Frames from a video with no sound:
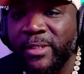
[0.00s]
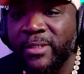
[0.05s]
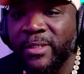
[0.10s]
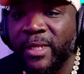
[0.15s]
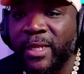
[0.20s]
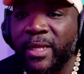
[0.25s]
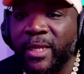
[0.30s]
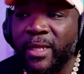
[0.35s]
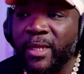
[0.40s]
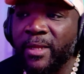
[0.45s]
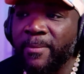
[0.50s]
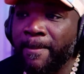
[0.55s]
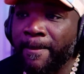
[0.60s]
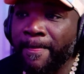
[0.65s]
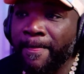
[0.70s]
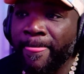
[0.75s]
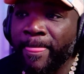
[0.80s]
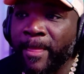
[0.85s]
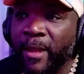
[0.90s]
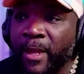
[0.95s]
said.
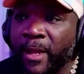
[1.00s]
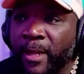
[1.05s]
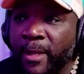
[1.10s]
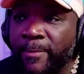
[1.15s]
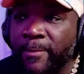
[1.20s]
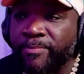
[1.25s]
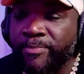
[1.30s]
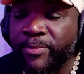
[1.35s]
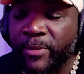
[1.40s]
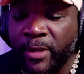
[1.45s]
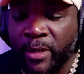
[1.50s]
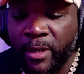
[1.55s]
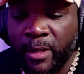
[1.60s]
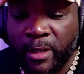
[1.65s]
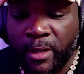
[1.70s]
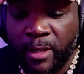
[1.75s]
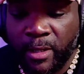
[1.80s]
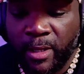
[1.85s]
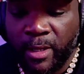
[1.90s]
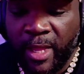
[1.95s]

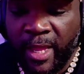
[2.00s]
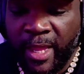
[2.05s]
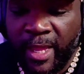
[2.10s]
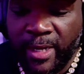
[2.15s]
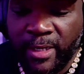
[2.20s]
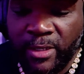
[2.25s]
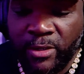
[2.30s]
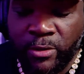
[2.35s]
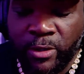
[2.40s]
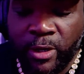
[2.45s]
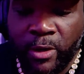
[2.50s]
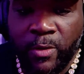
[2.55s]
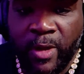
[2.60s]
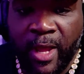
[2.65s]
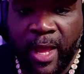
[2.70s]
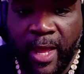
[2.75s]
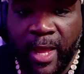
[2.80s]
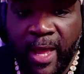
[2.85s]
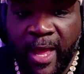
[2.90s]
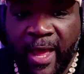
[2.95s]
And, you know,
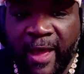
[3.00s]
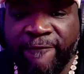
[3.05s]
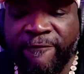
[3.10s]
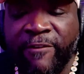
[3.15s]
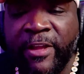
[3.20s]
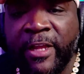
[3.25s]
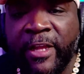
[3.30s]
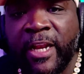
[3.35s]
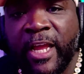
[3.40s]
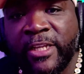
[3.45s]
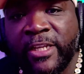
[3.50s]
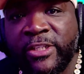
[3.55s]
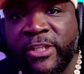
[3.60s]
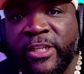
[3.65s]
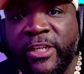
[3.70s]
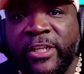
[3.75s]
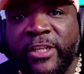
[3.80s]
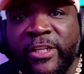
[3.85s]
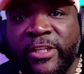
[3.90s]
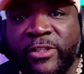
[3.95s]
I feel like
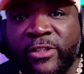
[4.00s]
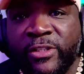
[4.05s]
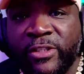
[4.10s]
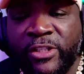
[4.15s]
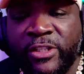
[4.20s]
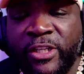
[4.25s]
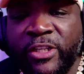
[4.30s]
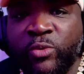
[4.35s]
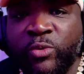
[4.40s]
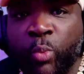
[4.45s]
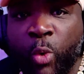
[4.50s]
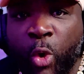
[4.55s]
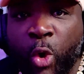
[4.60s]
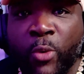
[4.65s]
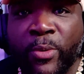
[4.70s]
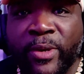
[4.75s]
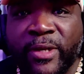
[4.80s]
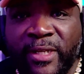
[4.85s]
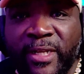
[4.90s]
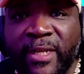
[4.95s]
she's
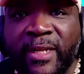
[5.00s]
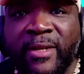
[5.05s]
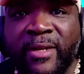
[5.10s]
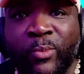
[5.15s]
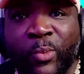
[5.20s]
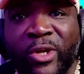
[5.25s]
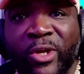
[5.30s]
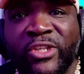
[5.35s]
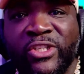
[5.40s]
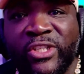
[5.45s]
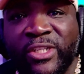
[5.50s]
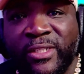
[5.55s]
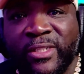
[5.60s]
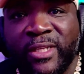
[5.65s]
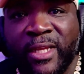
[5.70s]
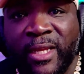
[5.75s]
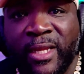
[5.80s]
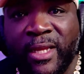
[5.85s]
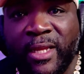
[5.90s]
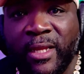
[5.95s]
warranted in what she
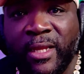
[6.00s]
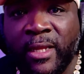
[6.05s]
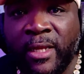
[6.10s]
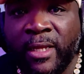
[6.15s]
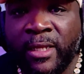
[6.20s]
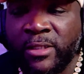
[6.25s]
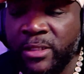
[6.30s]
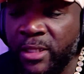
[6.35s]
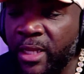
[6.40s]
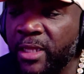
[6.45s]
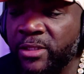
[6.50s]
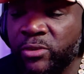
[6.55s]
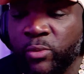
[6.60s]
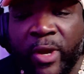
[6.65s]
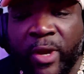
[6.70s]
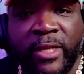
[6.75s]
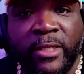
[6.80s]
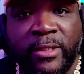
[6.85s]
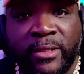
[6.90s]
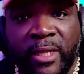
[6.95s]
said. She has a
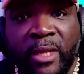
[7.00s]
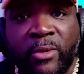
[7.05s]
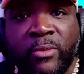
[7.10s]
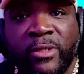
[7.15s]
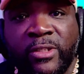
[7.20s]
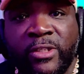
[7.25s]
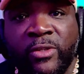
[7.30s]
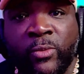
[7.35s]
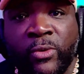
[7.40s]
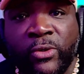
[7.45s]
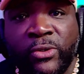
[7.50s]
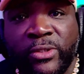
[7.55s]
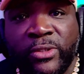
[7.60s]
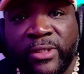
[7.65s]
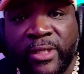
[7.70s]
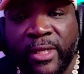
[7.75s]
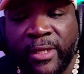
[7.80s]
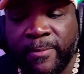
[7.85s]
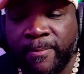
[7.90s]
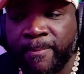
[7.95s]
right to say what she wanted to
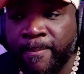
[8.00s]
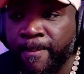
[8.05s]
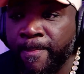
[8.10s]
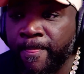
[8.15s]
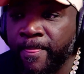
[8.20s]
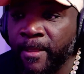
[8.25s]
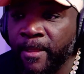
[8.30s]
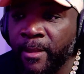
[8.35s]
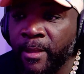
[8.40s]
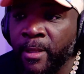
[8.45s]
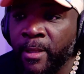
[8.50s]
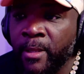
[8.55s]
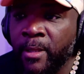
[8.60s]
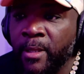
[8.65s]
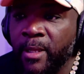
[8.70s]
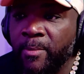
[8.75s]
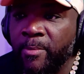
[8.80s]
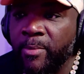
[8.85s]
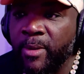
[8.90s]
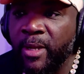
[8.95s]
say.
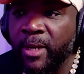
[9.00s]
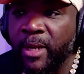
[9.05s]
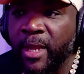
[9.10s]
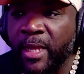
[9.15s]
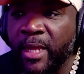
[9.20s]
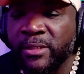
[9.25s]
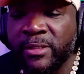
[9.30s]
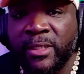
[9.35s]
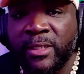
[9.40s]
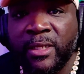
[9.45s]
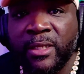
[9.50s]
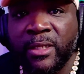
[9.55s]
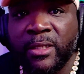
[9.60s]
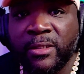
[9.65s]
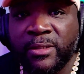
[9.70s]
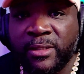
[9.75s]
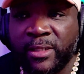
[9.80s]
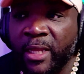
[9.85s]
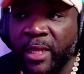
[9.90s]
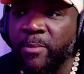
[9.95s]
But I
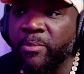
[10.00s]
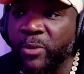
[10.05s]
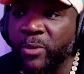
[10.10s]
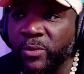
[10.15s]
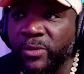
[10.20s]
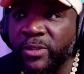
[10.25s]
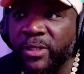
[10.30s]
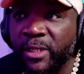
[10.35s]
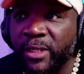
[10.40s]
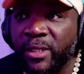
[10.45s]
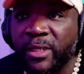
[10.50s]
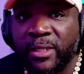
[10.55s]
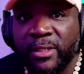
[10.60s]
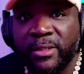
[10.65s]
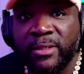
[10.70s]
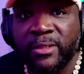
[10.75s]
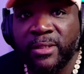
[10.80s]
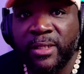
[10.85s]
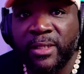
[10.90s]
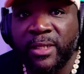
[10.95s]
still say
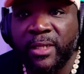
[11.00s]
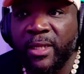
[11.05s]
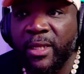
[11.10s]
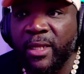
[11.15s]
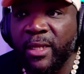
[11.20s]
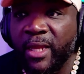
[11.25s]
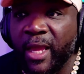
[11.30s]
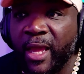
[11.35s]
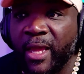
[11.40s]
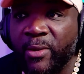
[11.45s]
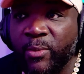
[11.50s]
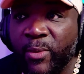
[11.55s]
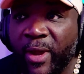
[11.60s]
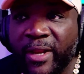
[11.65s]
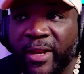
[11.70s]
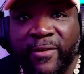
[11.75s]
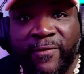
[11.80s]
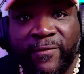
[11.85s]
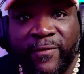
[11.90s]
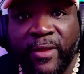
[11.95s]
Boosie, he got a
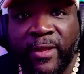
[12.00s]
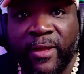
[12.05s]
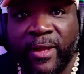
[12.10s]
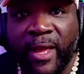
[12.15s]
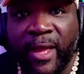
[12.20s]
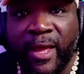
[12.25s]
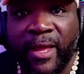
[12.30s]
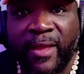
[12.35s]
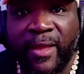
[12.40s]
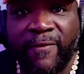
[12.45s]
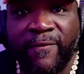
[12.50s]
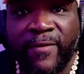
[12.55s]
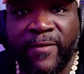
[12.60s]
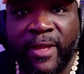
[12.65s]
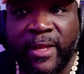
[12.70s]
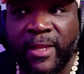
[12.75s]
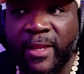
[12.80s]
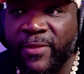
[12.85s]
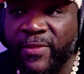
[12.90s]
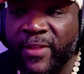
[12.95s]
right to feel how he
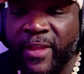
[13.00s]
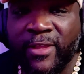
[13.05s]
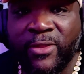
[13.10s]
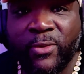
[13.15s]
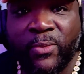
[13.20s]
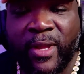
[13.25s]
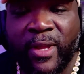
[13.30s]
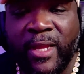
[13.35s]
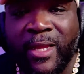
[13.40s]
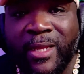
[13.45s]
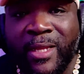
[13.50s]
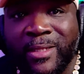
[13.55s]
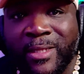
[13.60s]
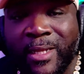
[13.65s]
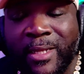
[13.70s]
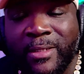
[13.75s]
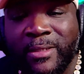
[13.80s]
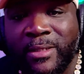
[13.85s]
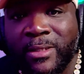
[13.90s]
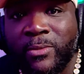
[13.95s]
feel and think the way he
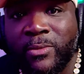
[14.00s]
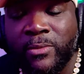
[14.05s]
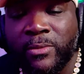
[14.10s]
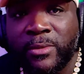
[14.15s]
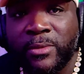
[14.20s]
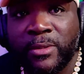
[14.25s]
think too.